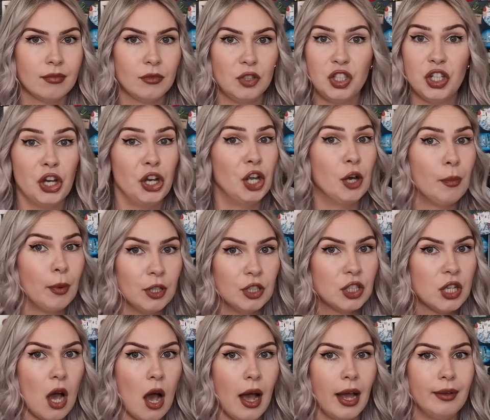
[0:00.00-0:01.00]
turn up on
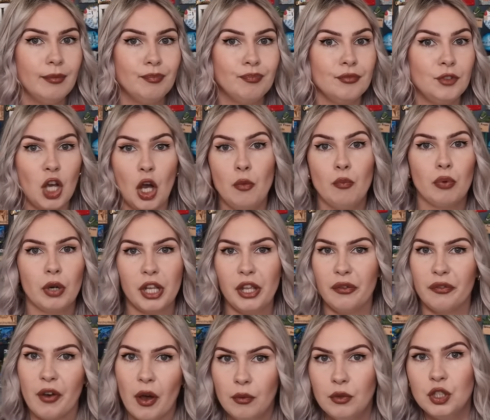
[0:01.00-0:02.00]
time, don't bring your
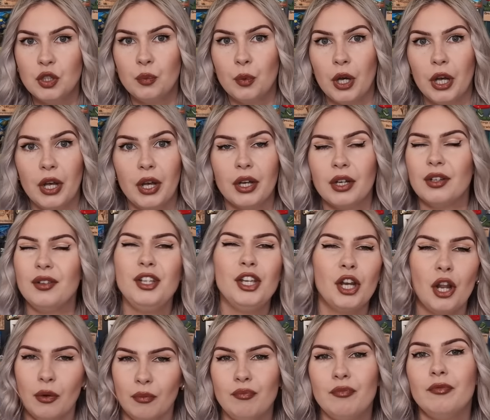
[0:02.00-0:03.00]
phone to work, you
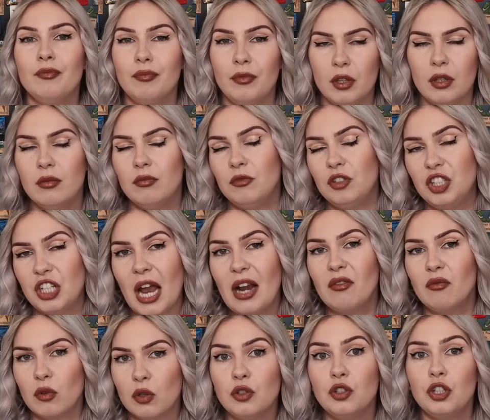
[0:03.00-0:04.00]
know,
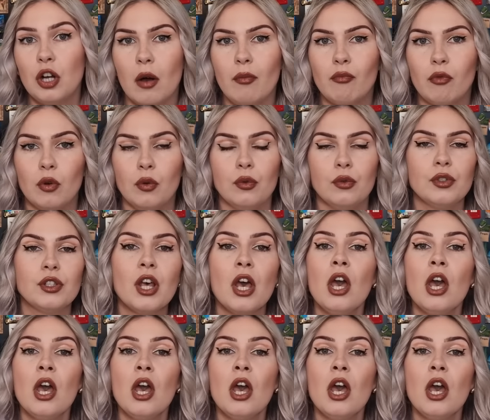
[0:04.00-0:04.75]
general job rules.